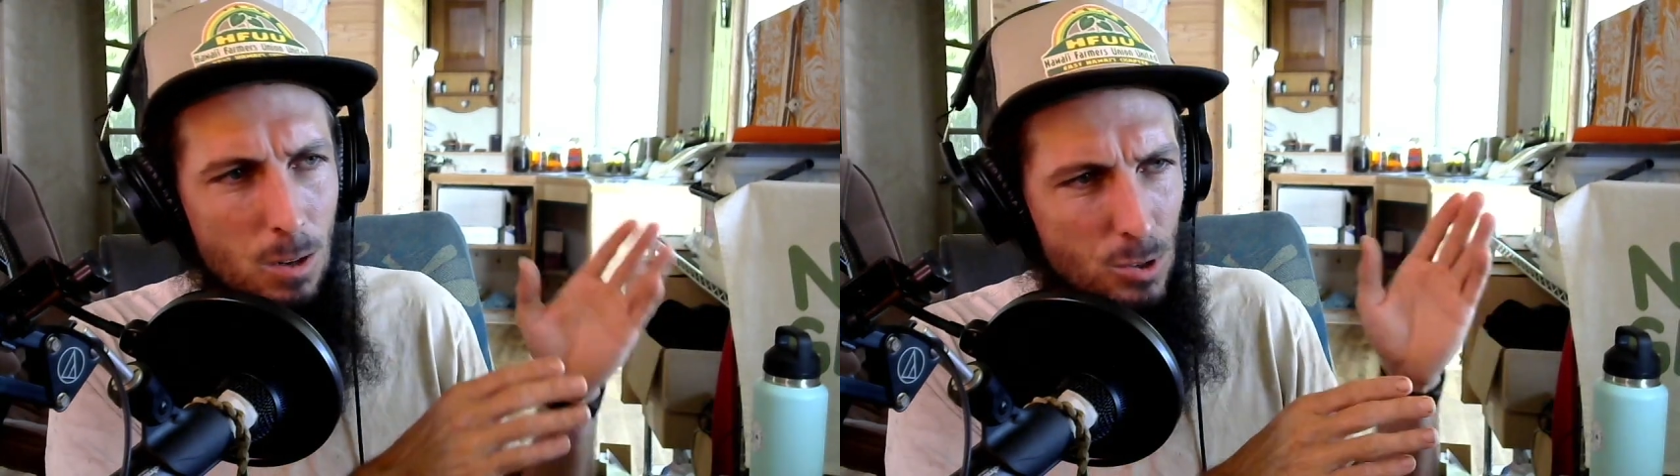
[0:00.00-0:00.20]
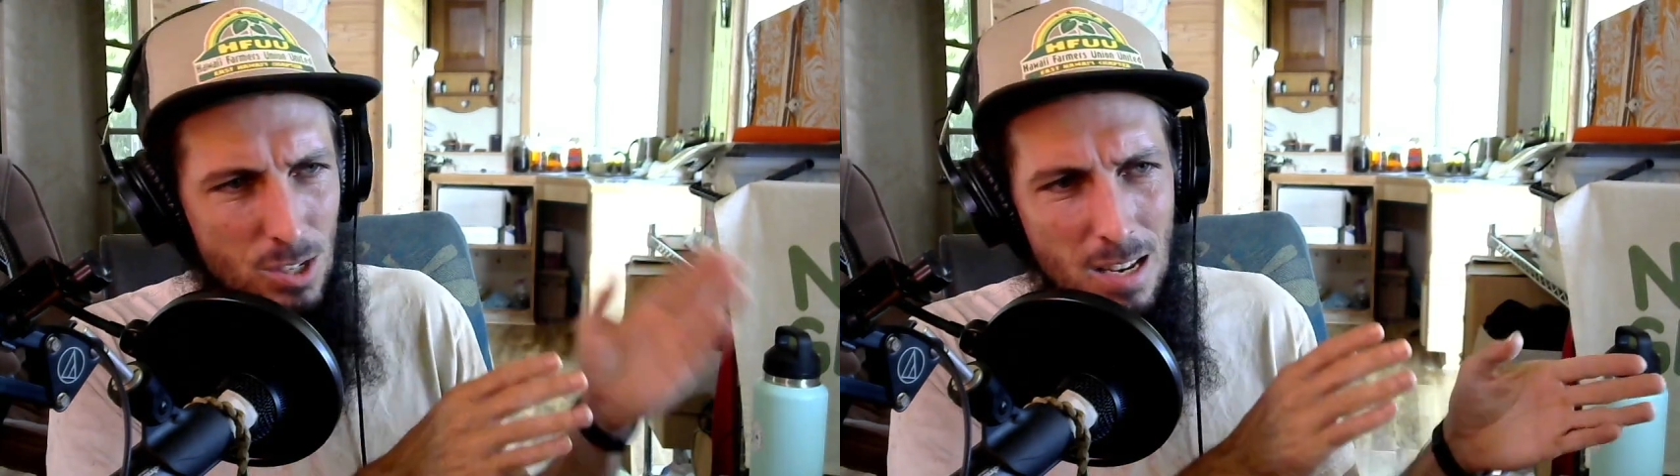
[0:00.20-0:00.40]

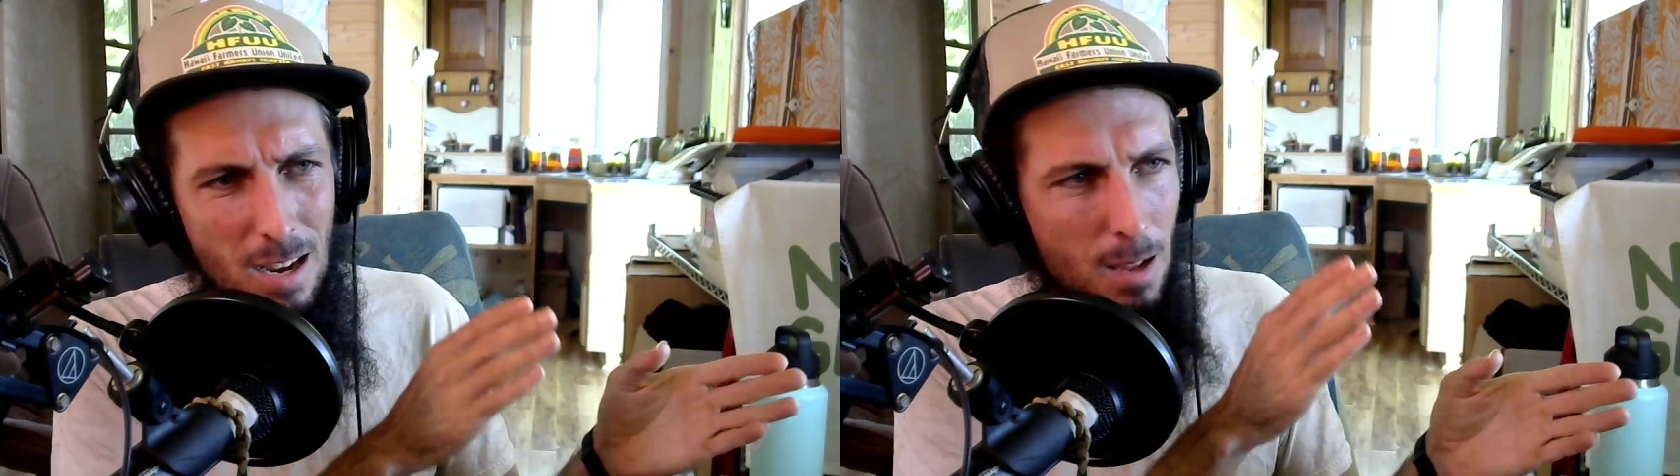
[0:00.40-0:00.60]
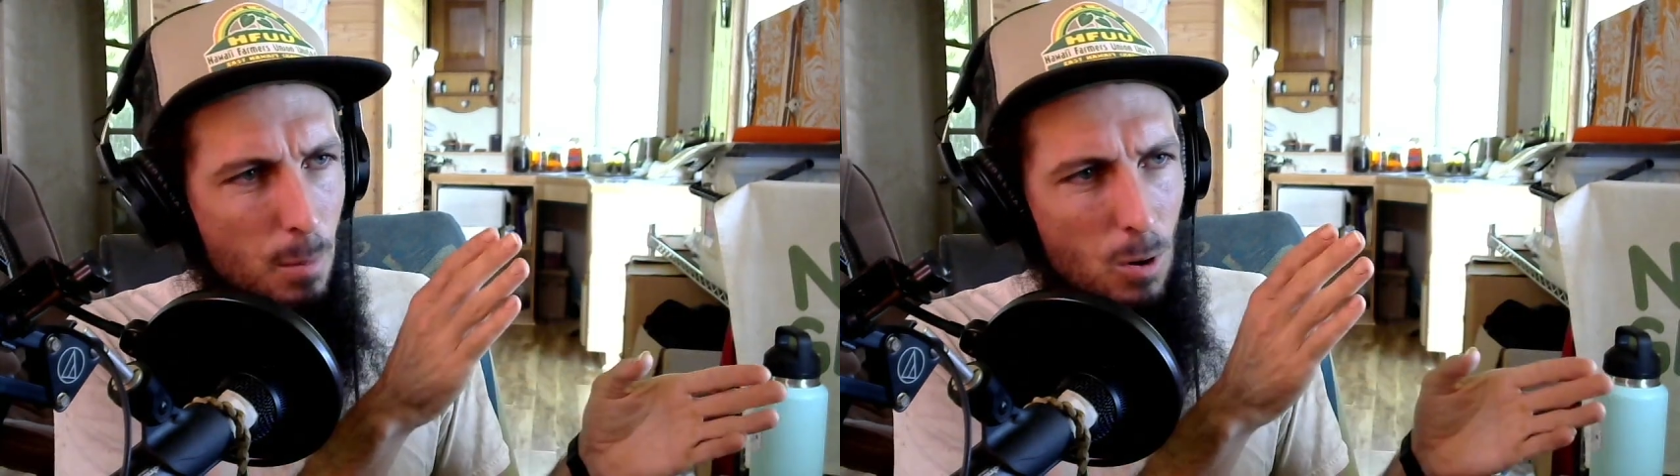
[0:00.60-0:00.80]
seed
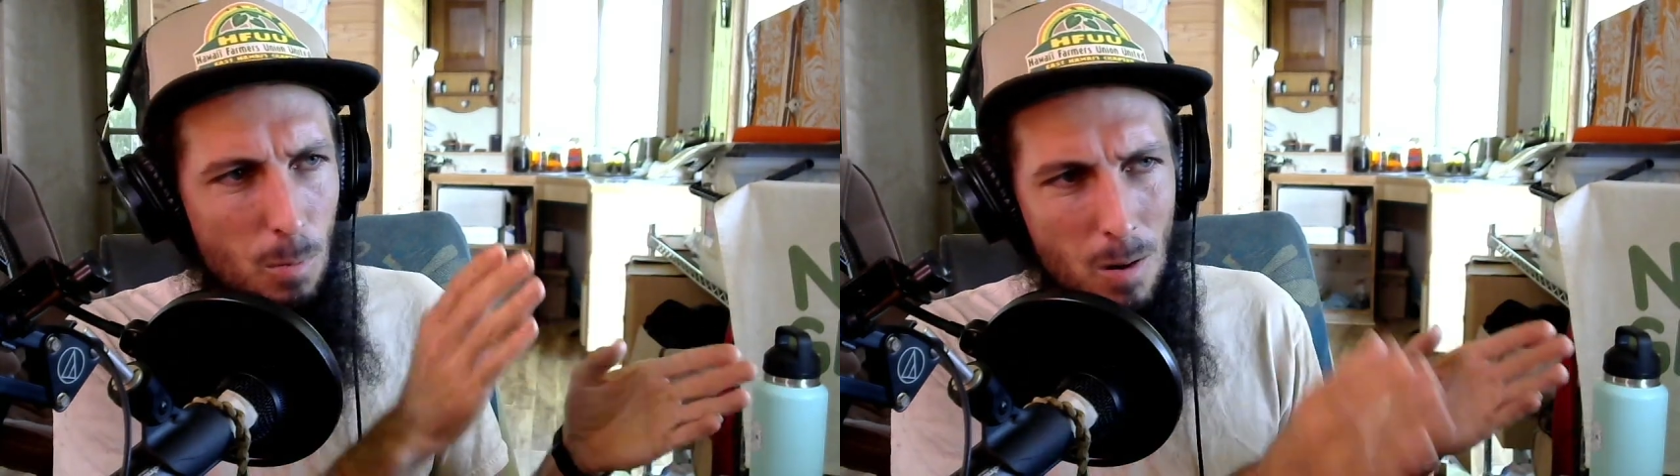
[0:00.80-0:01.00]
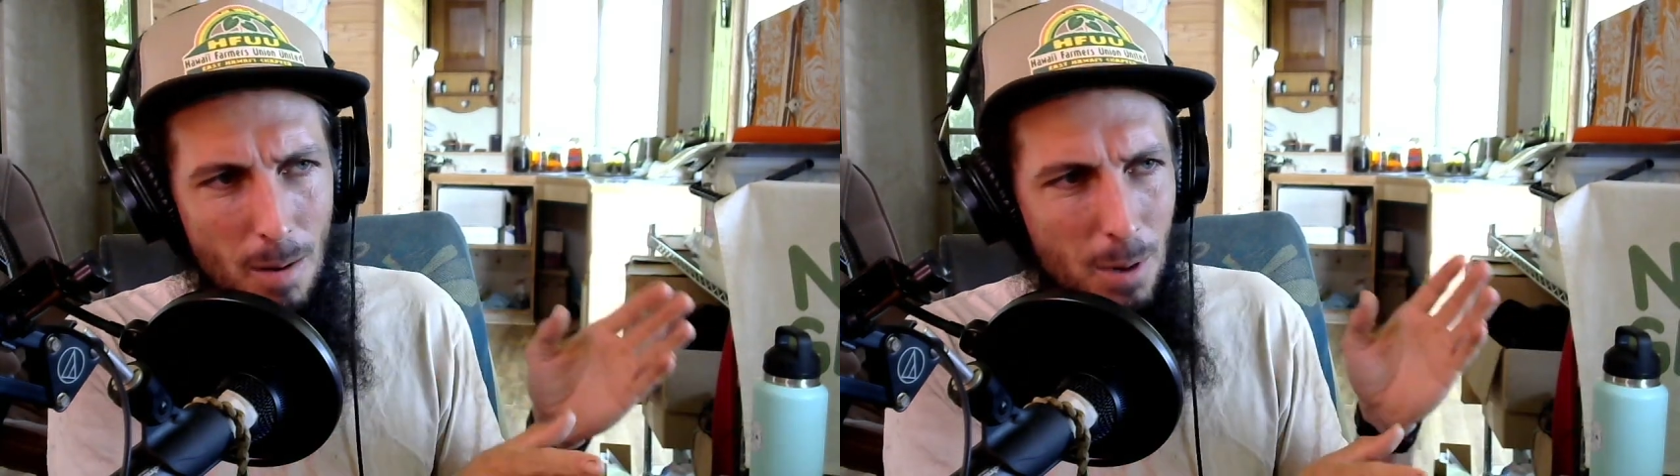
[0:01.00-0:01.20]
IMO,
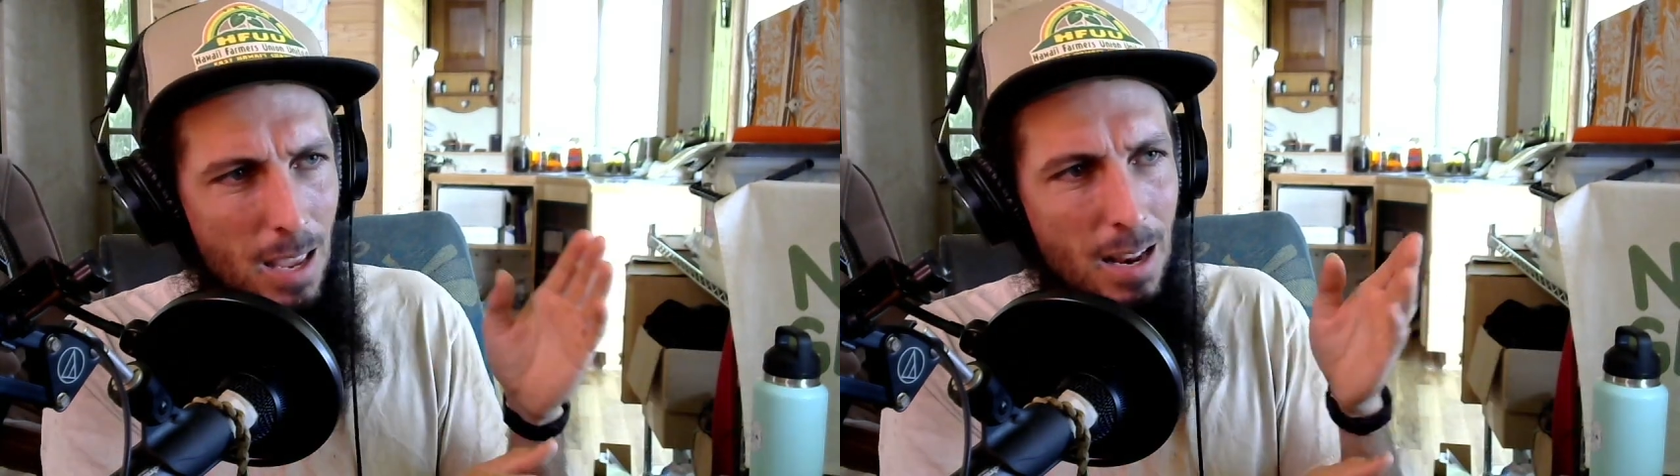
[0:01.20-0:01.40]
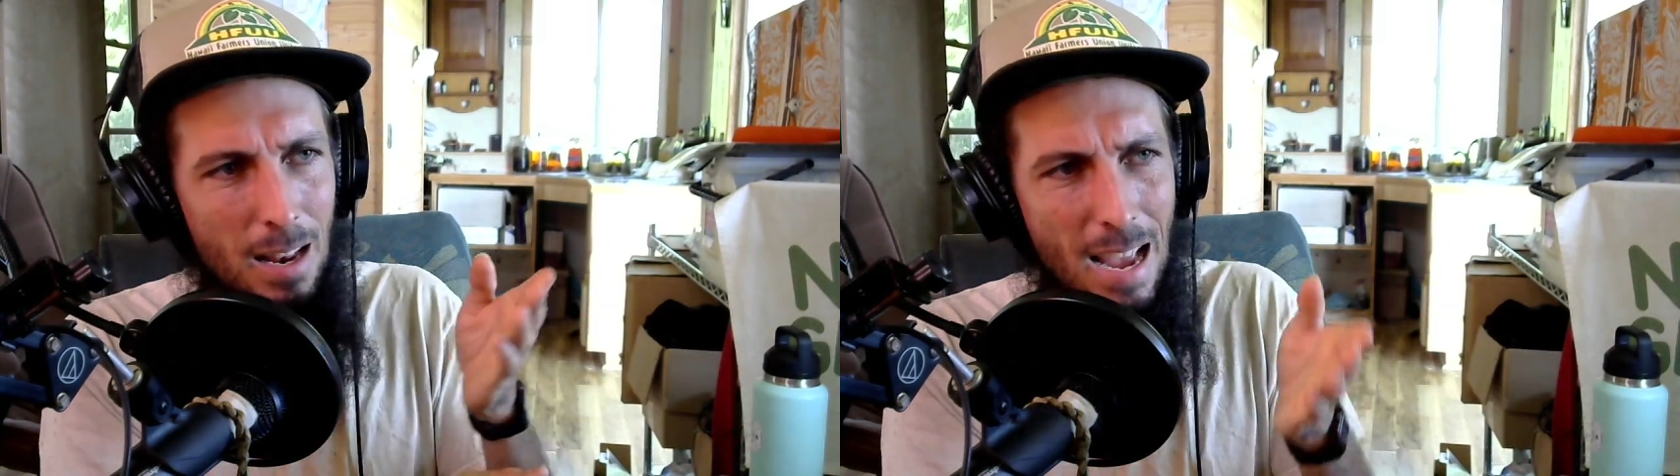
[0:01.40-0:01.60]
propagated,